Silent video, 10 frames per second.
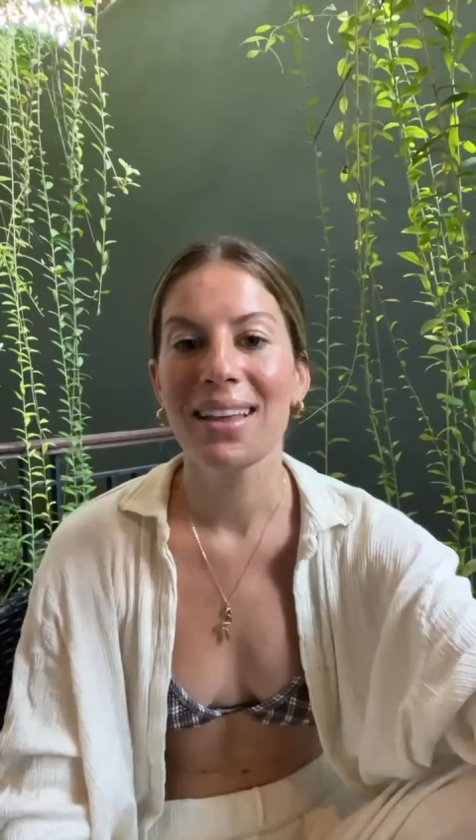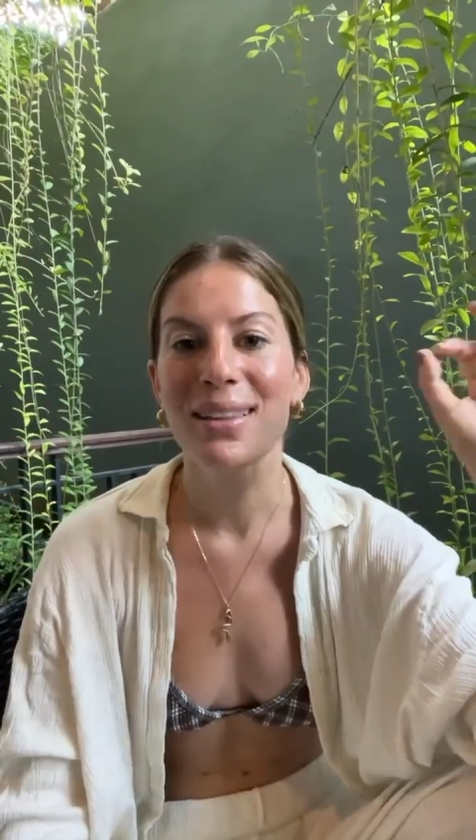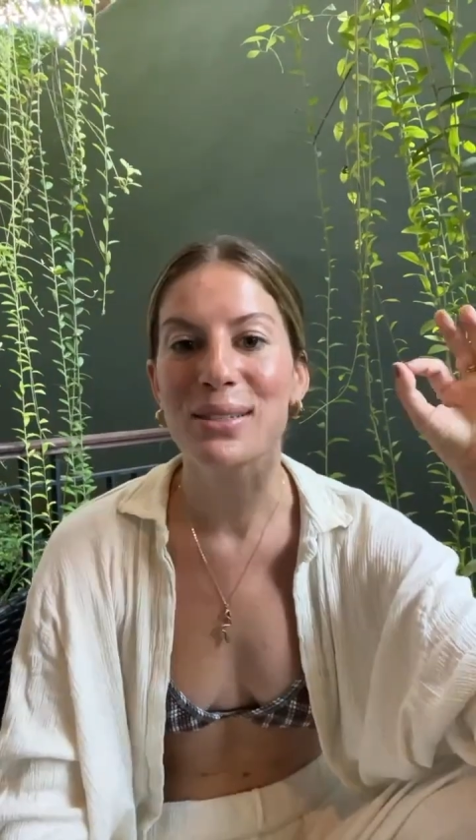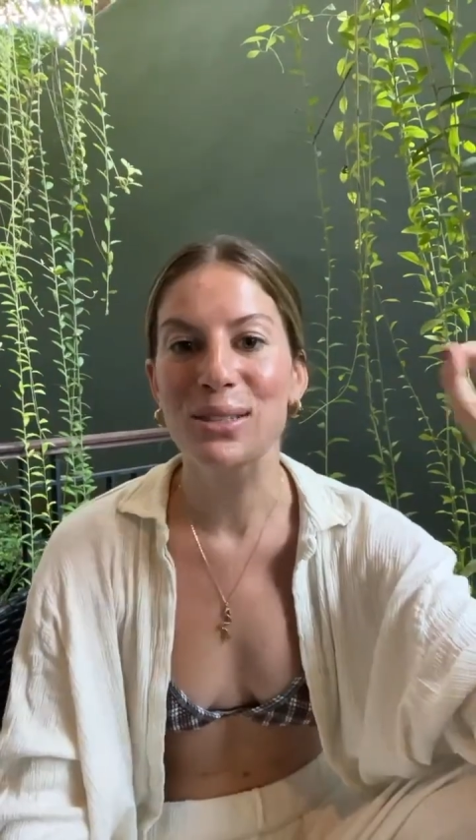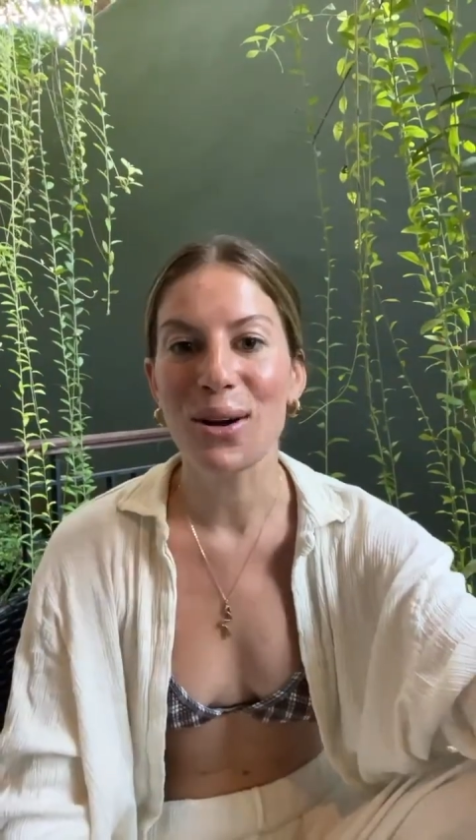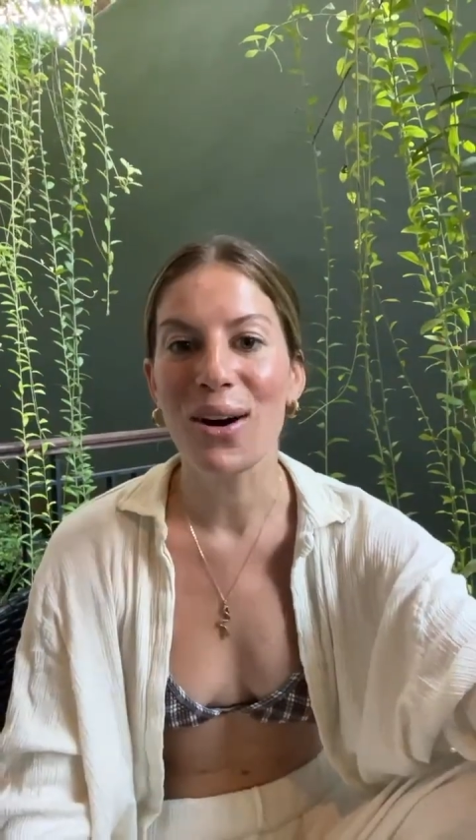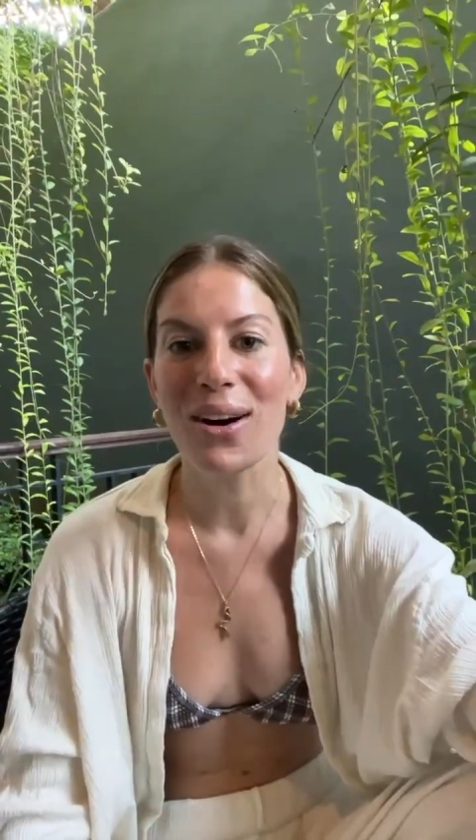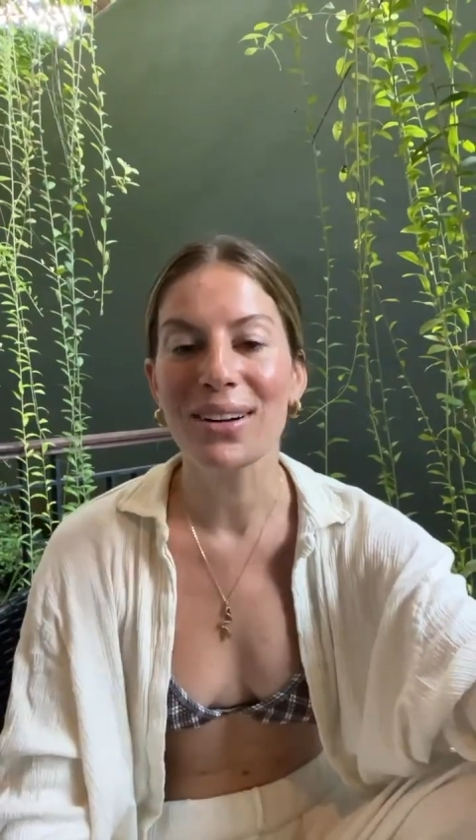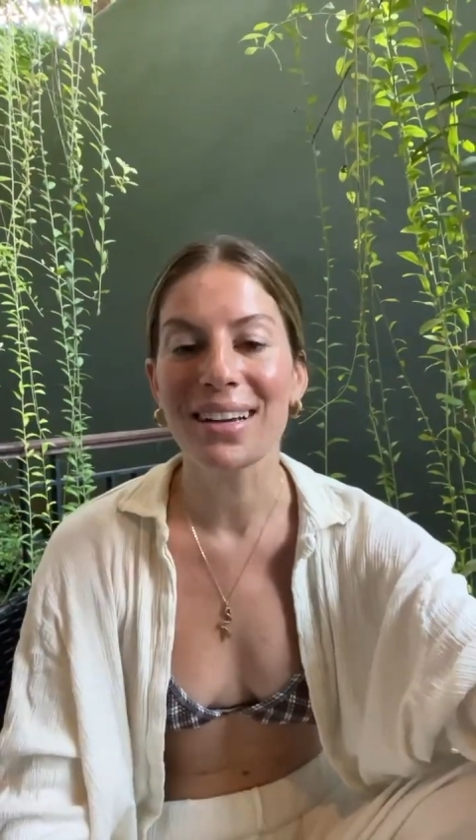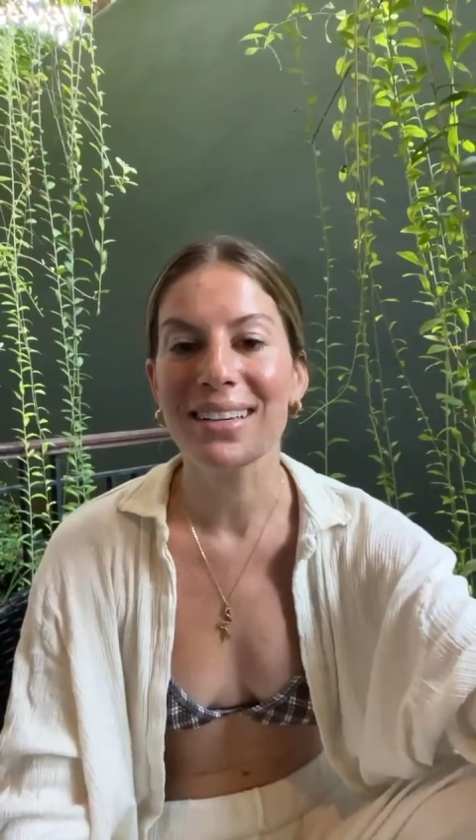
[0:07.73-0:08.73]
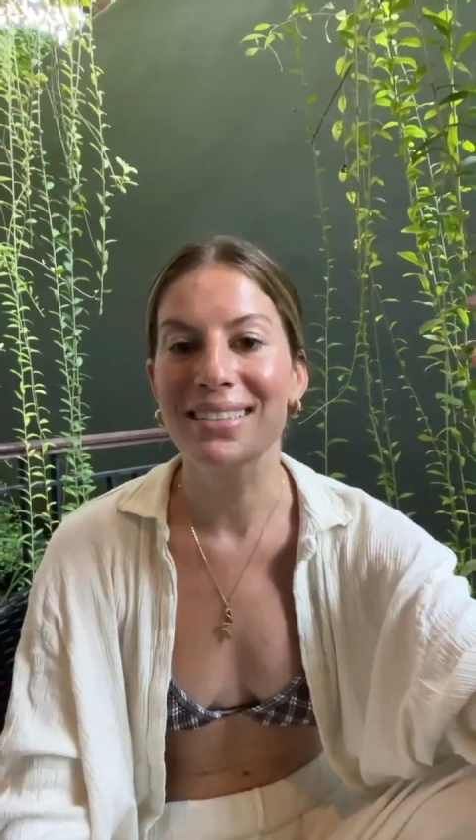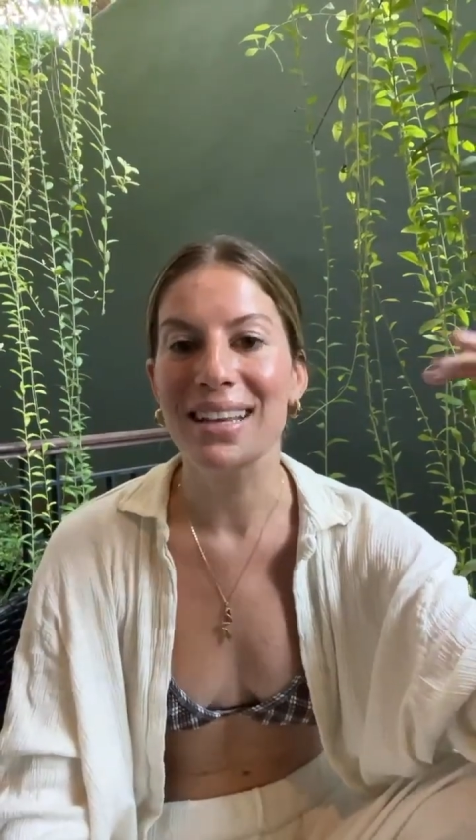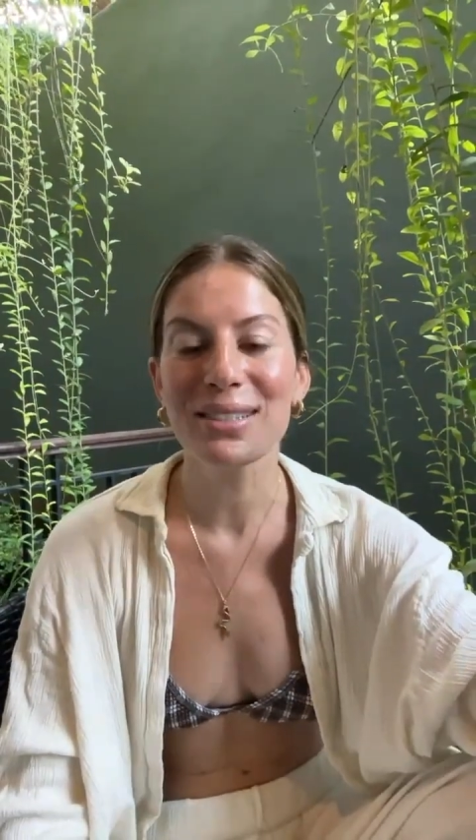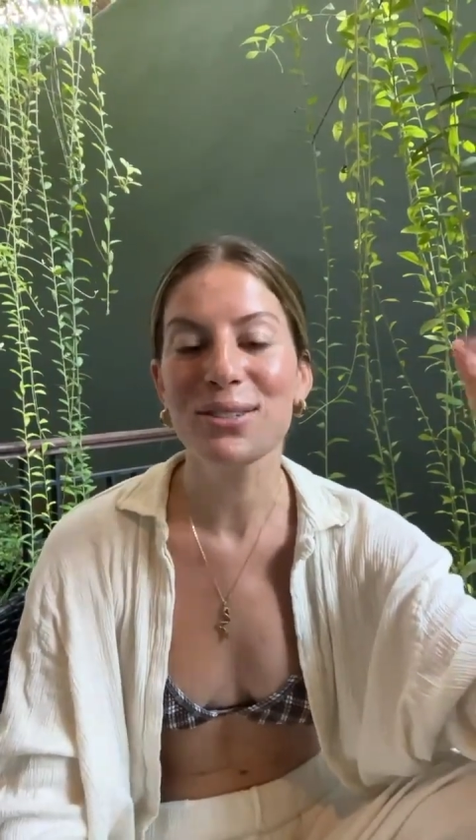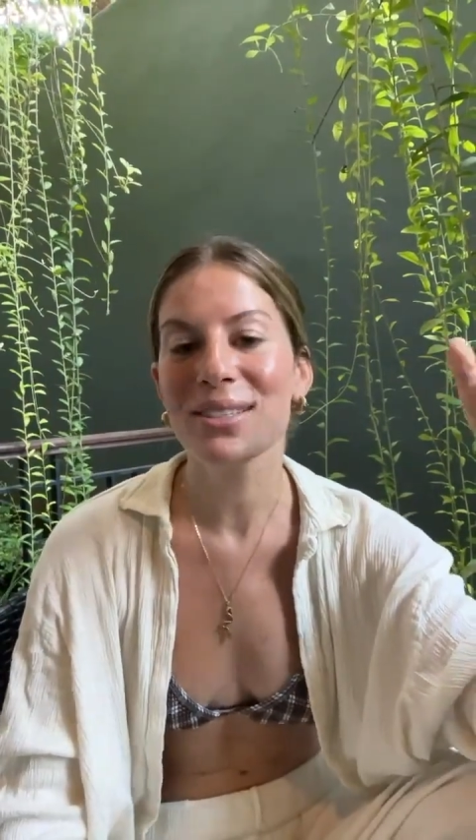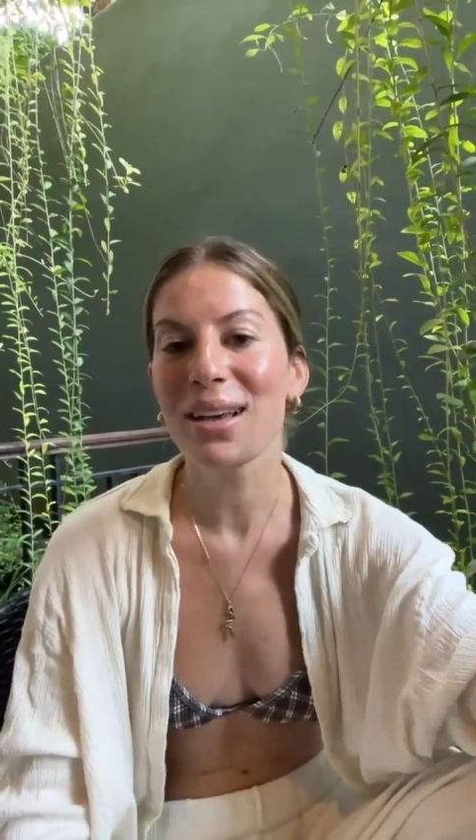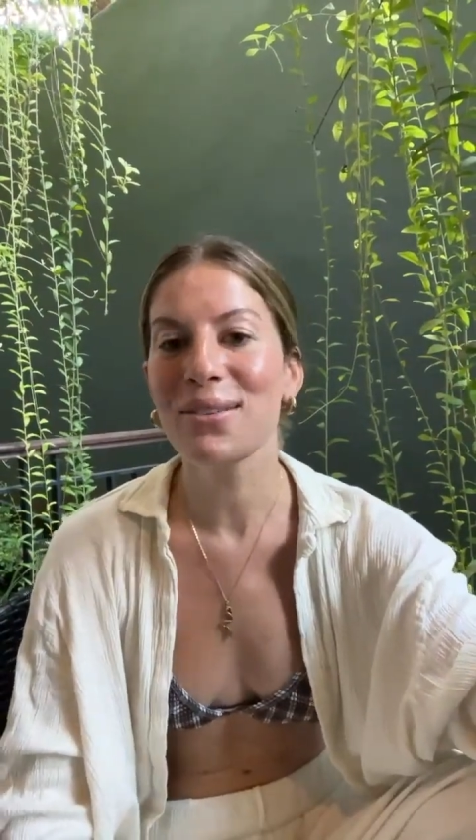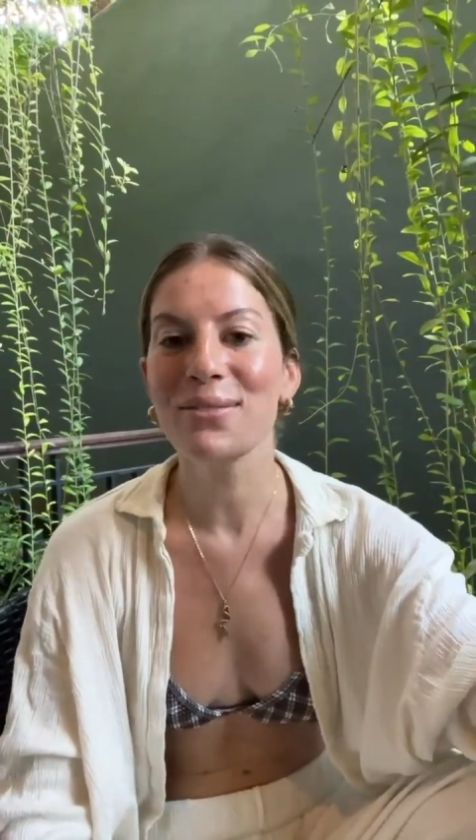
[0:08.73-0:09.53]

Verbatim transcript: The song, dust yourself